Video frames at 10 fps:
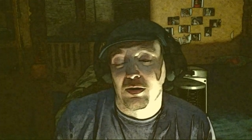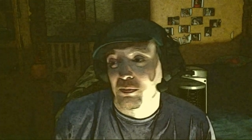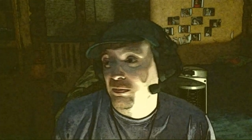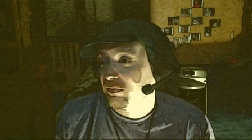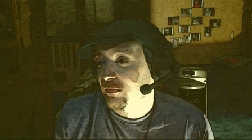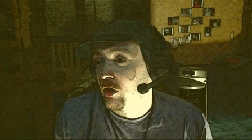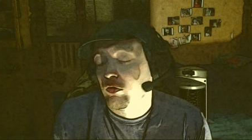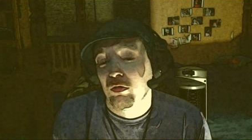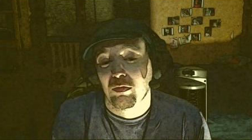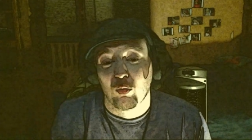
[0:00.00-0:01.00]
and
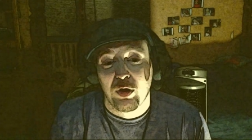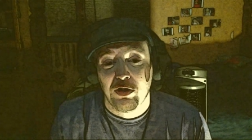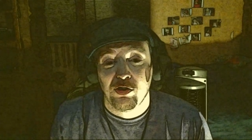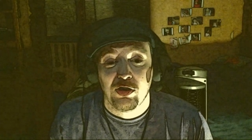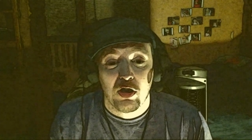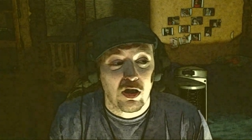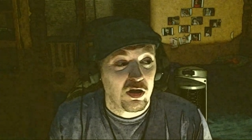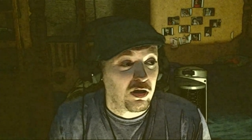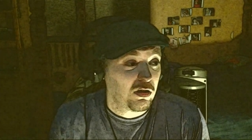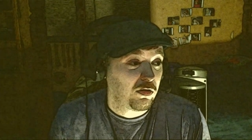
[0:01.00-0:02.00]

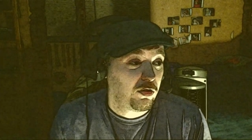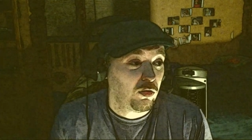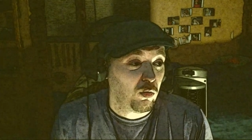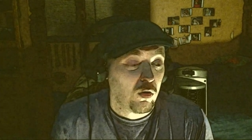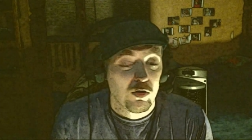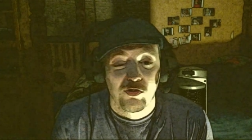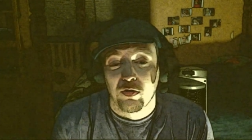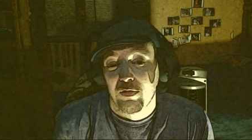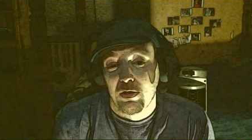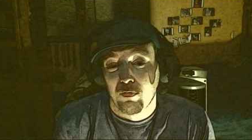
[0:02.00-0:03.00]
Ouija 2, Origin
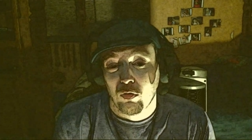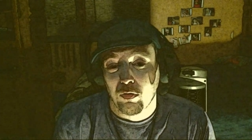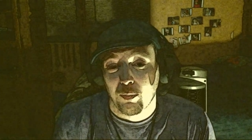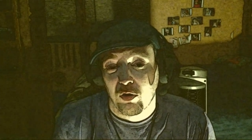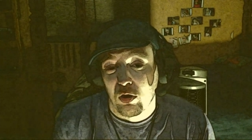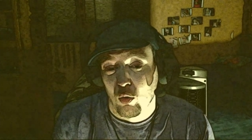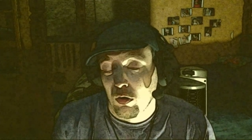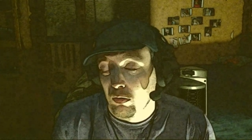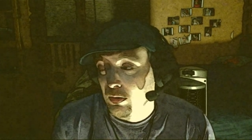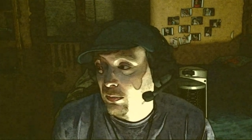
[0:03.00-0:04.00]
of Evil, the
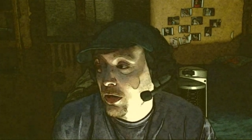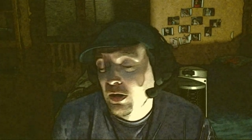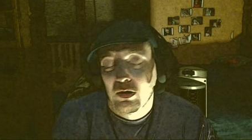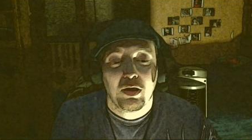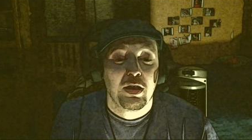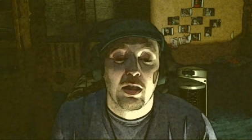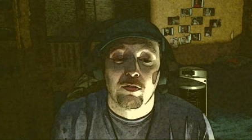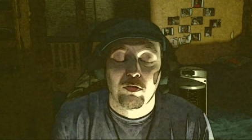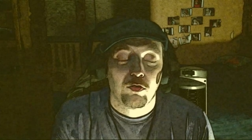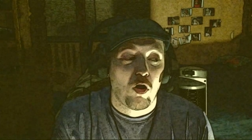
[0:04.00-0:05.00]
prequel. He has
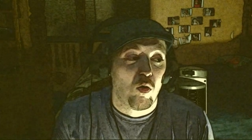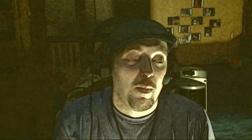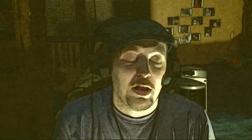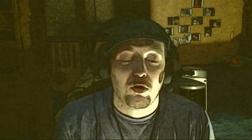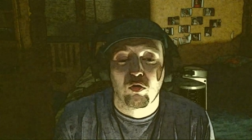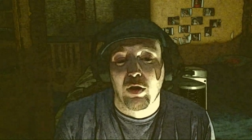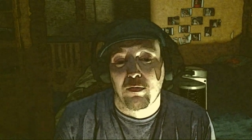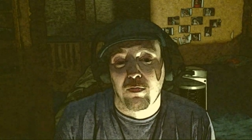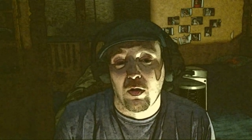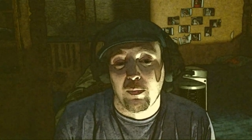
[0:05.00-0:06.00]
so many great
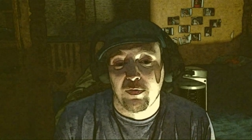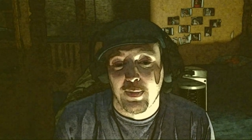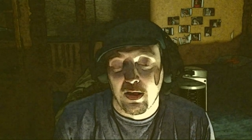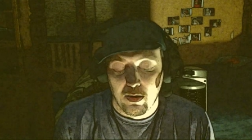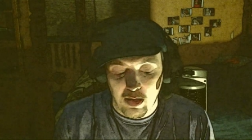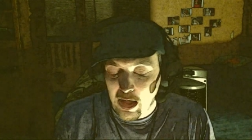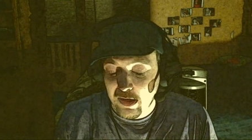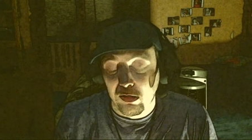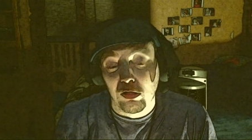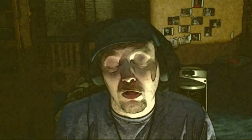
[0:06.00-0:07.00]
films, man. I
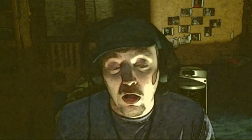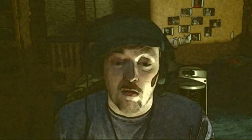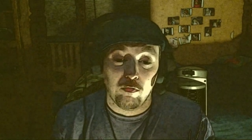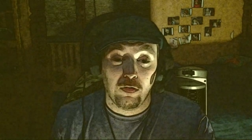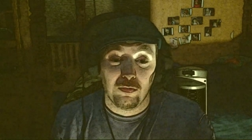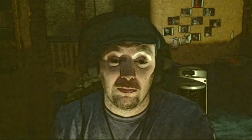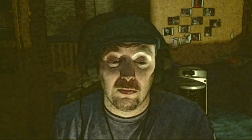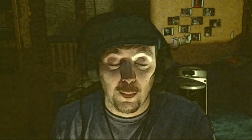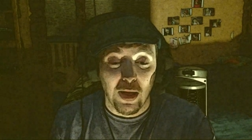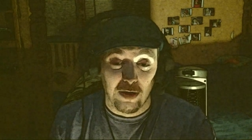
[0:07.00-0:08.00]
love
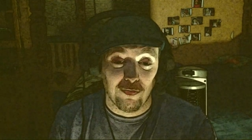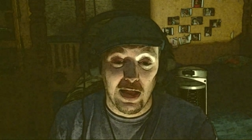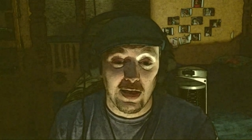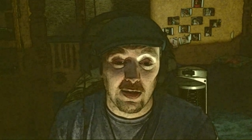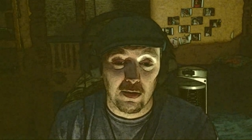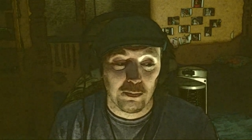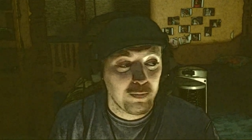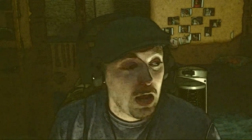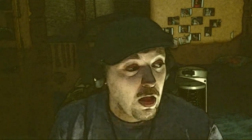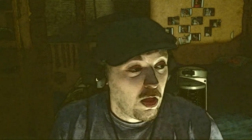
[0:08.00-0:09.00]
Mike Flanagan.
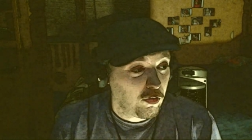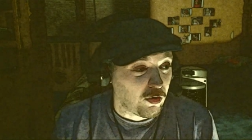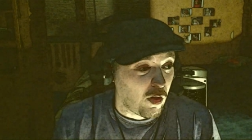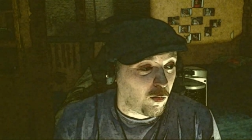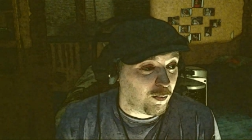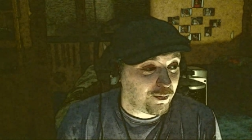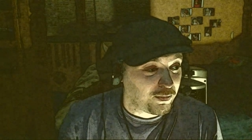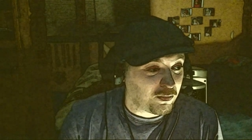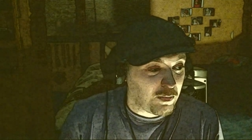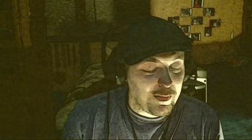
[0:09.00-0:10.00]
So
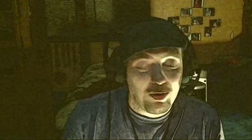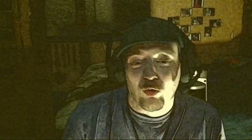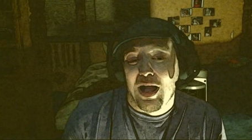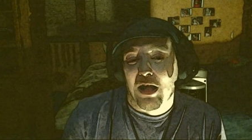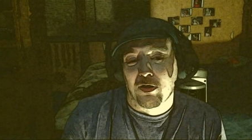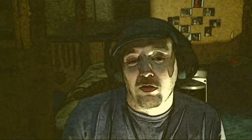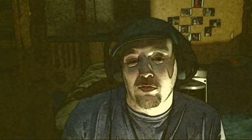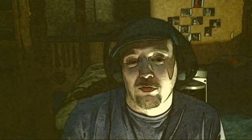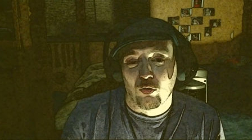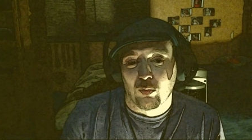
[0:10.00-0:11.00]
maybe I'll do Oculus
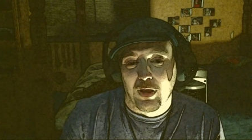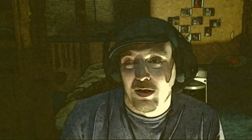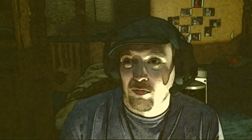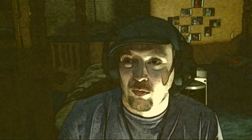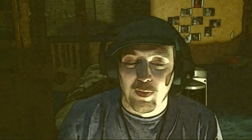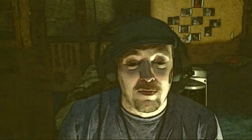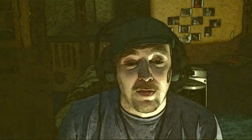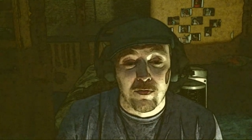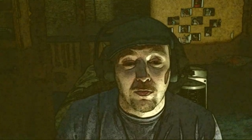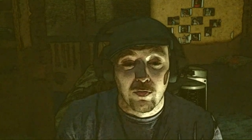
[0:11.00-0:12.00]
soon. That's my
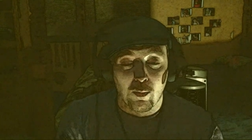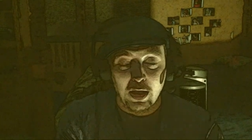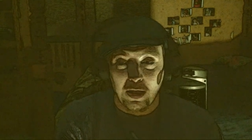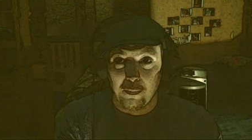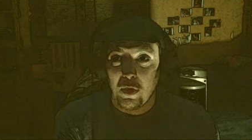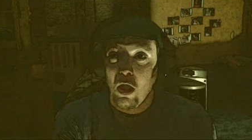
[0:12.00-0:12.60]
favorite film by him.